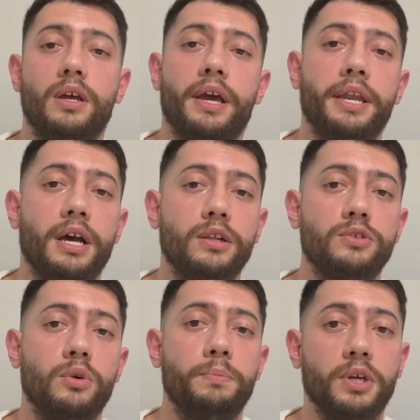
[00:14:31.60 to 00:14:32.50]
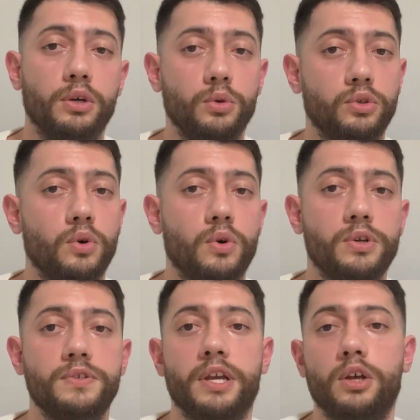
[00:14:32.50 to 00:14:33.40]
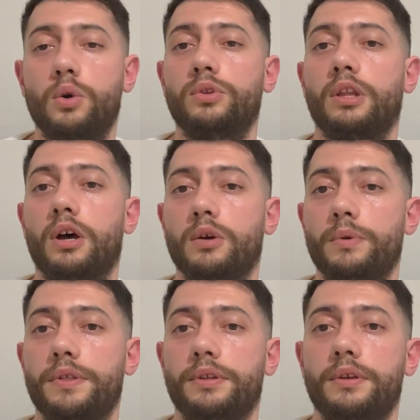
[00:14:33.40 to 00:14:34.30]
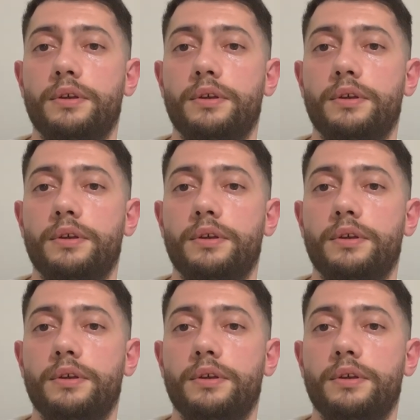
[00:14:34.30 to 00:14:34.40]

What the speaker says: And also pick a good course and code along with it.